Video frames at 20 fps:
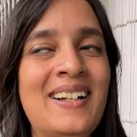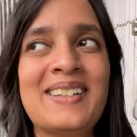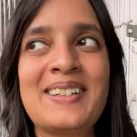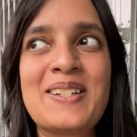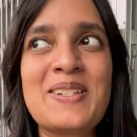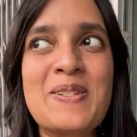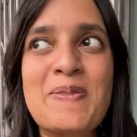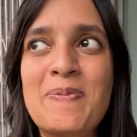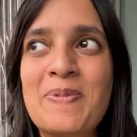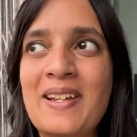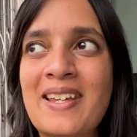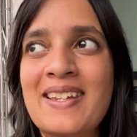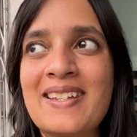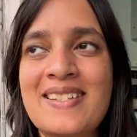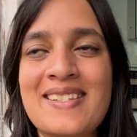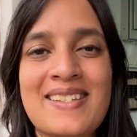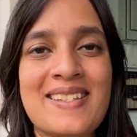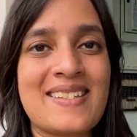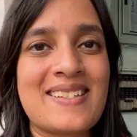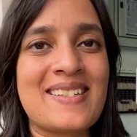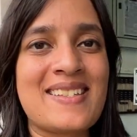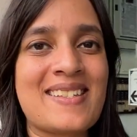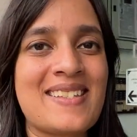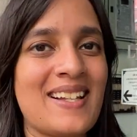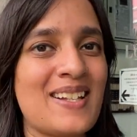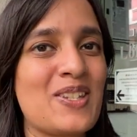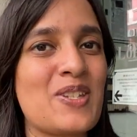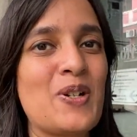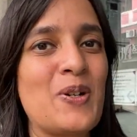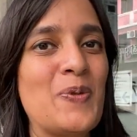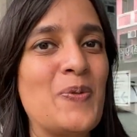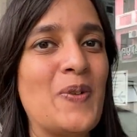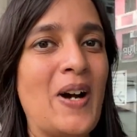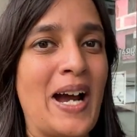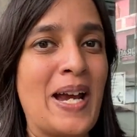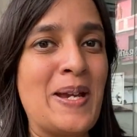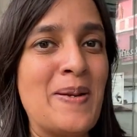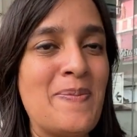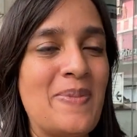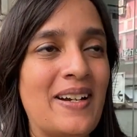this place is such a
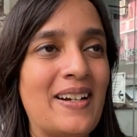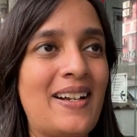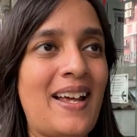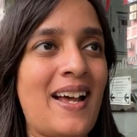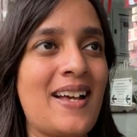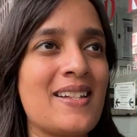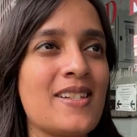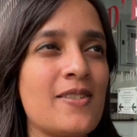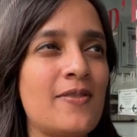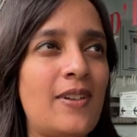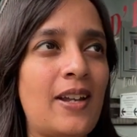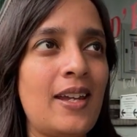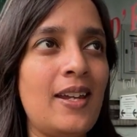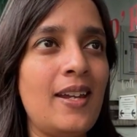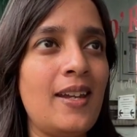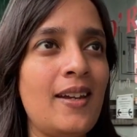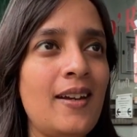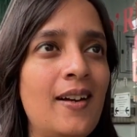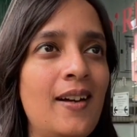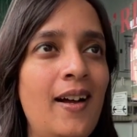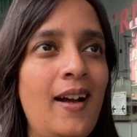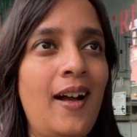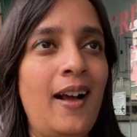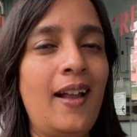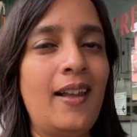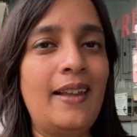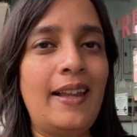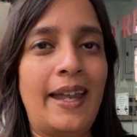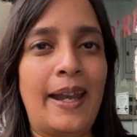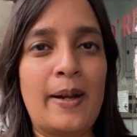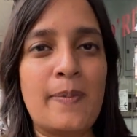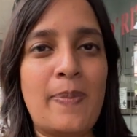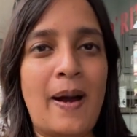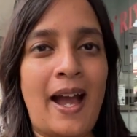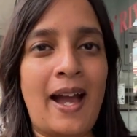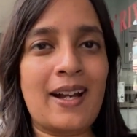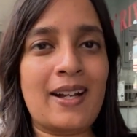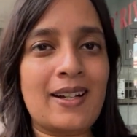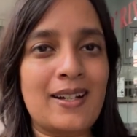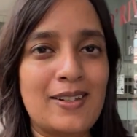vibe. It has a very laid
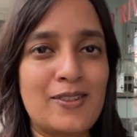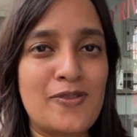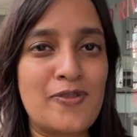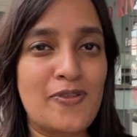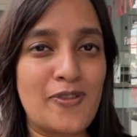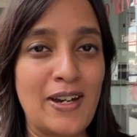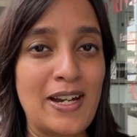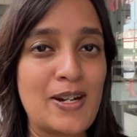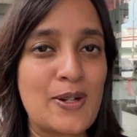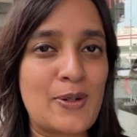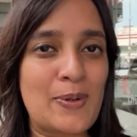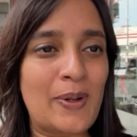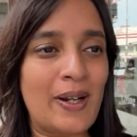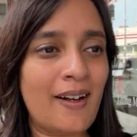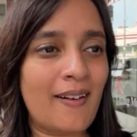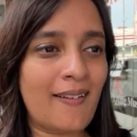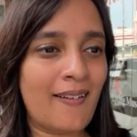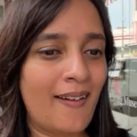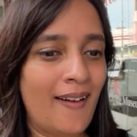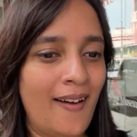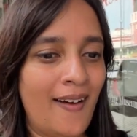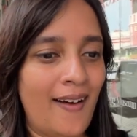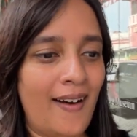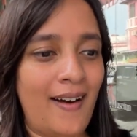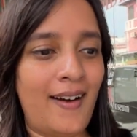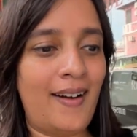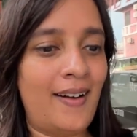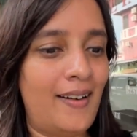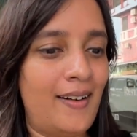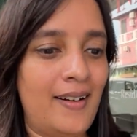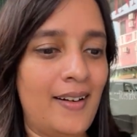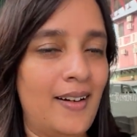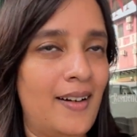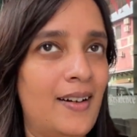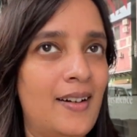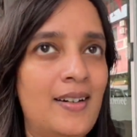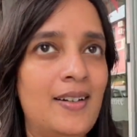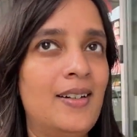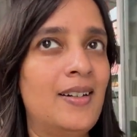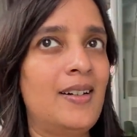back feel to it, and
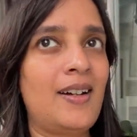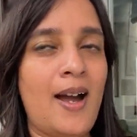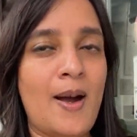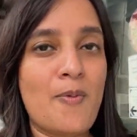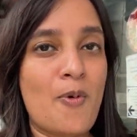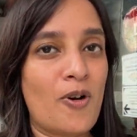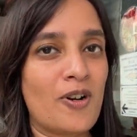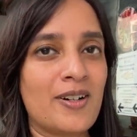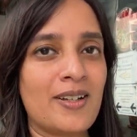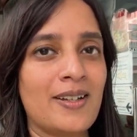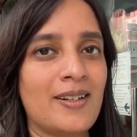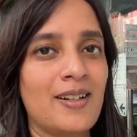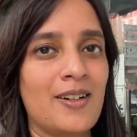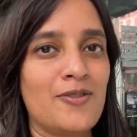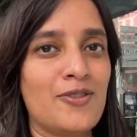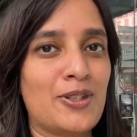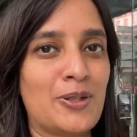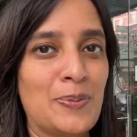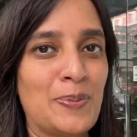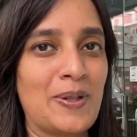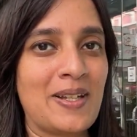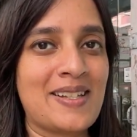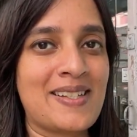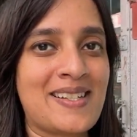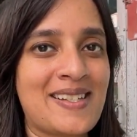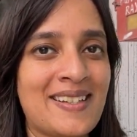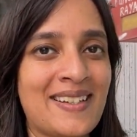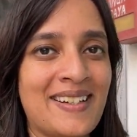I'm already in love with the place.